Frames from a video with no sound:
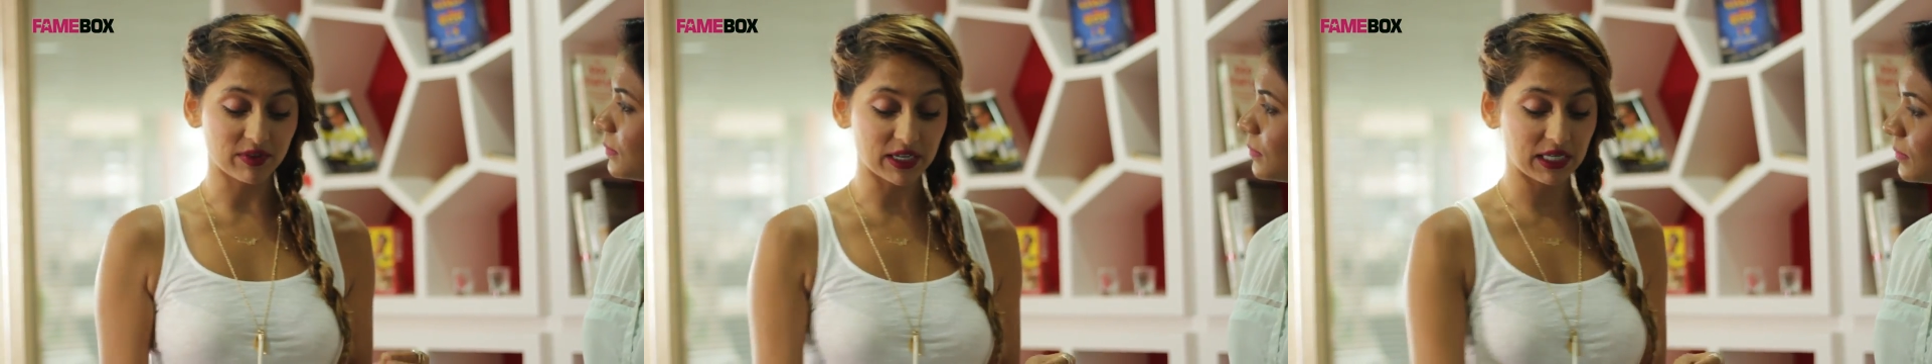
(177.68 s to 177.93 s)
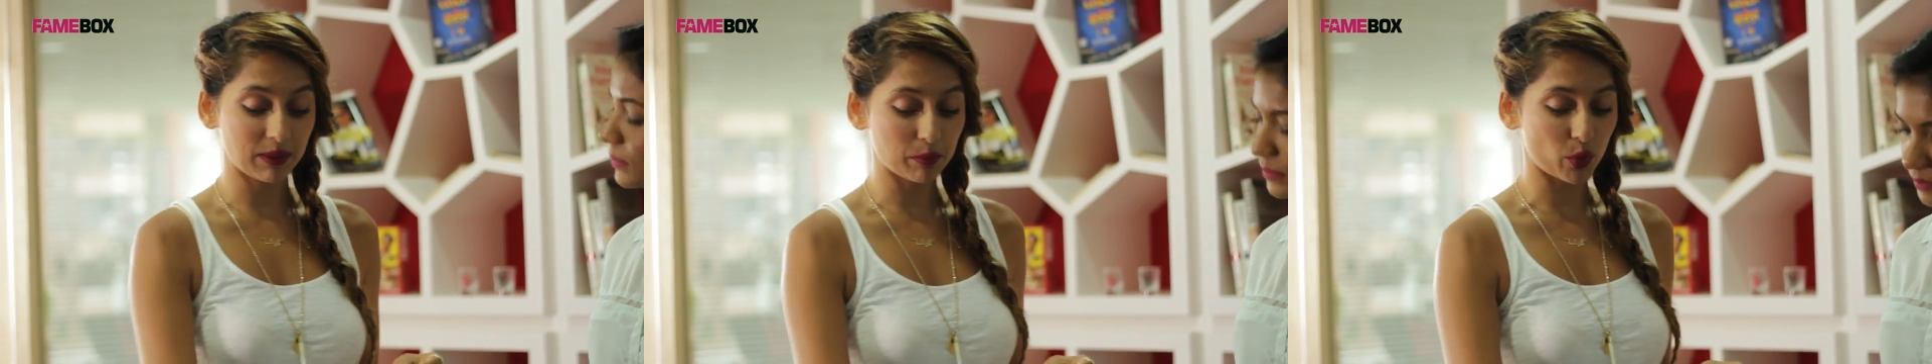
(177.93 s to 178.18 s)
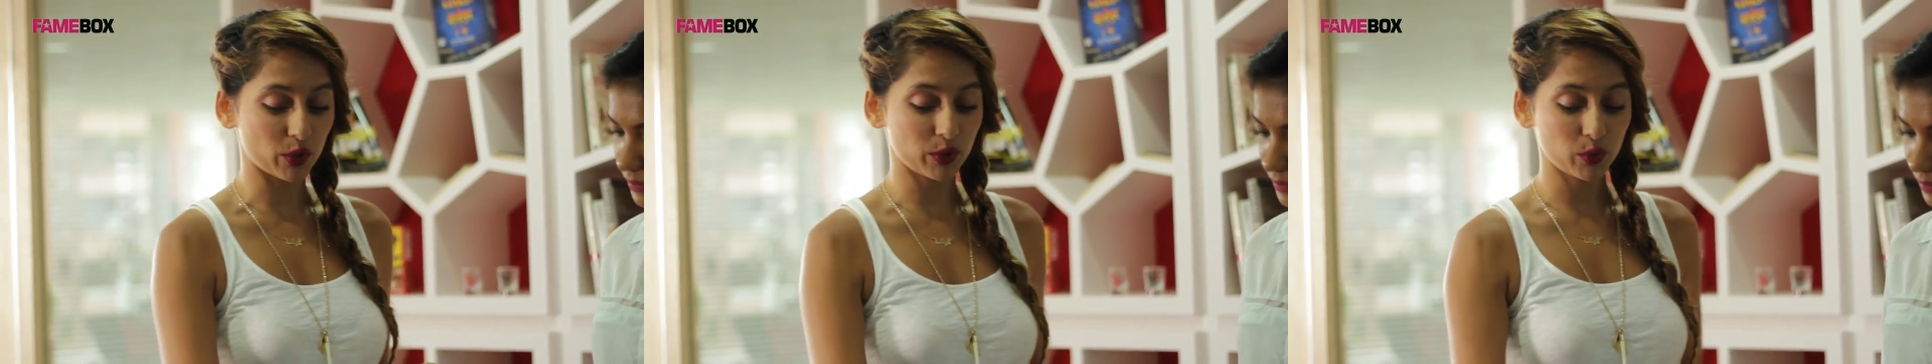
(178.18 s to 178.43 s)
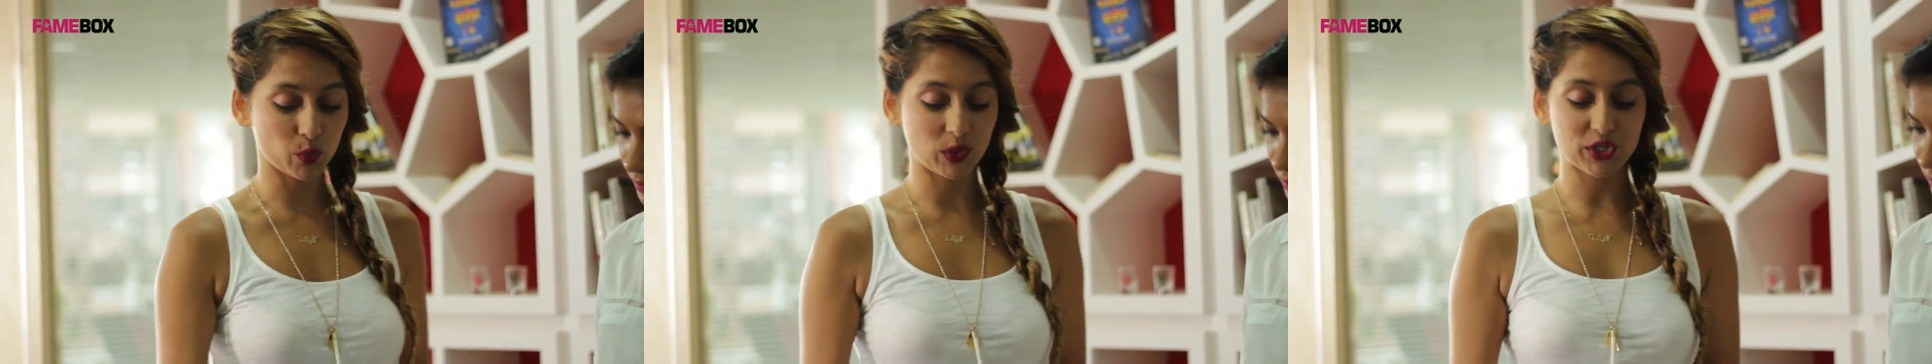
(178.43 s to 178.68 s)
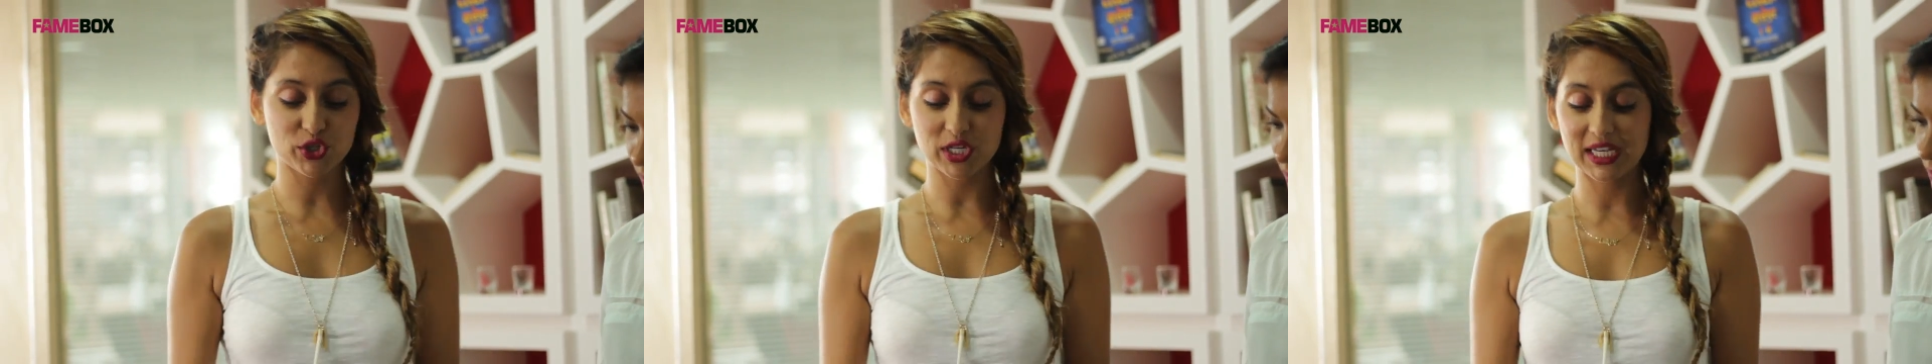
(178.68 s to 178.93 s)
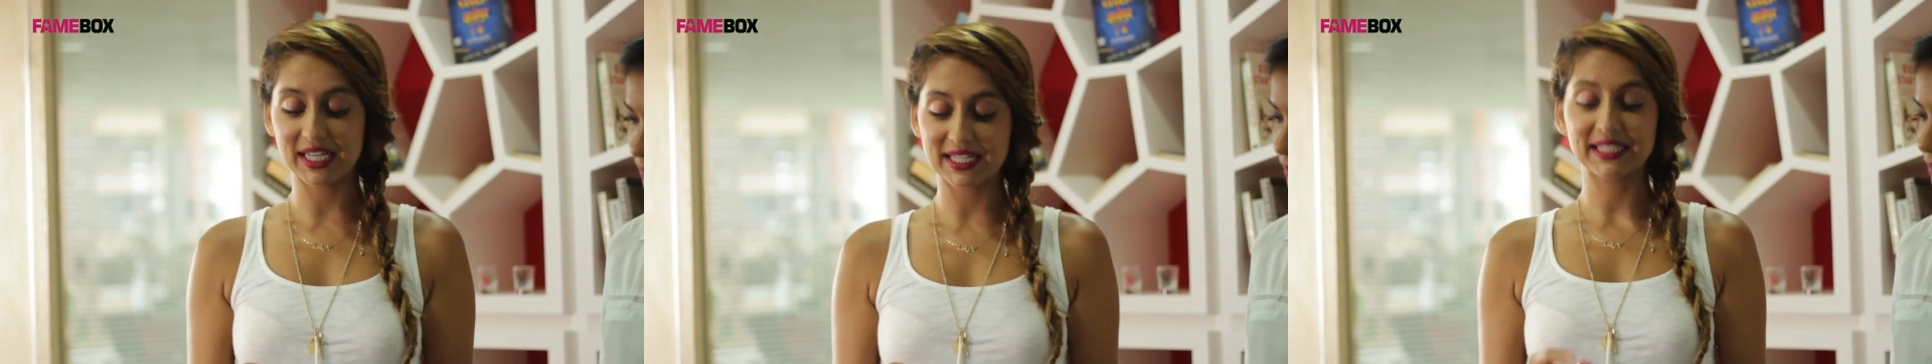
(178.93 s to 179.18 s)
very important, which
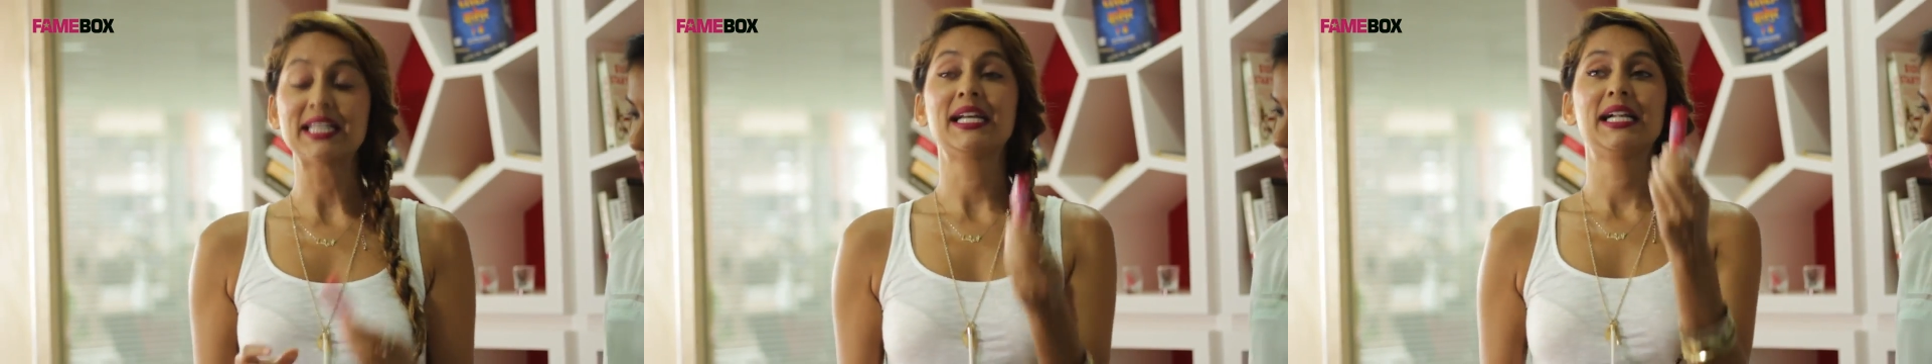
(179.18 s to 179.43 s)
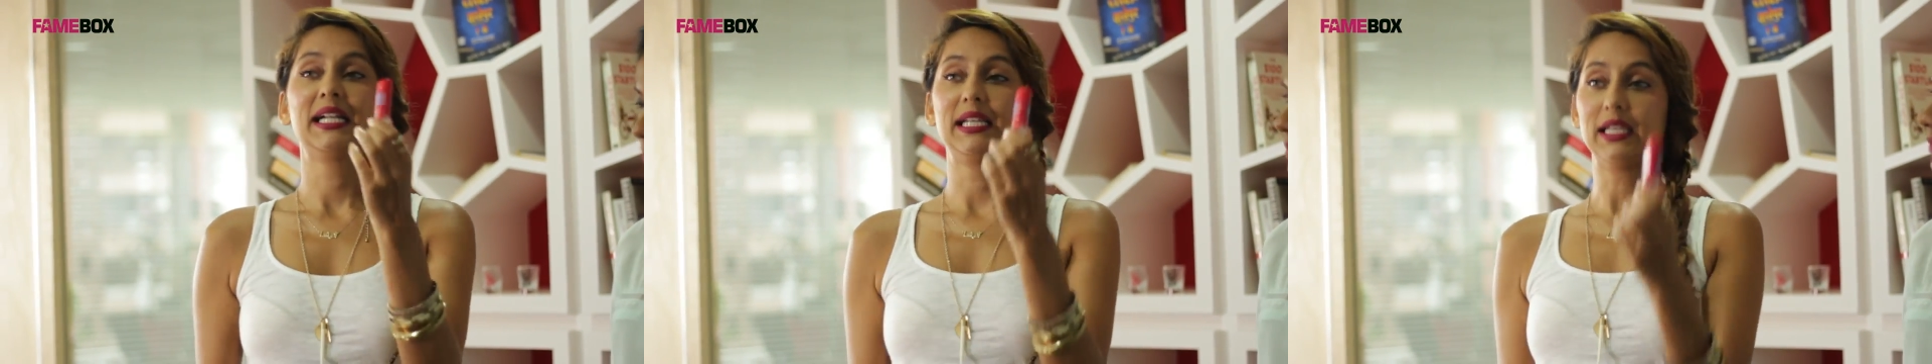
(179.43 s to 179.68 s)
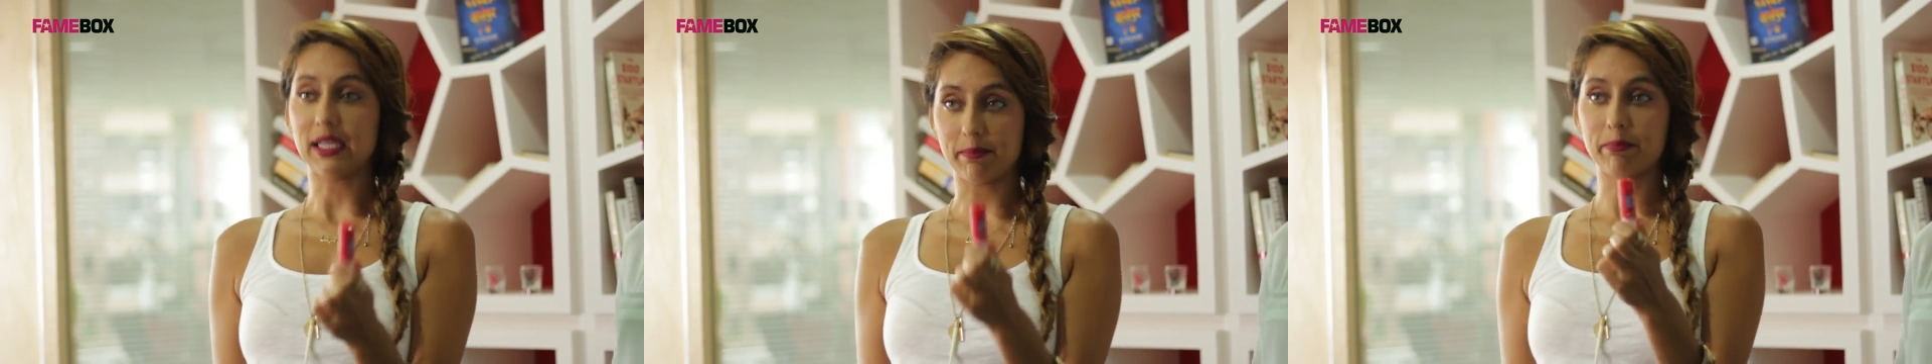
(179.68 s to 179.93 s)
is lip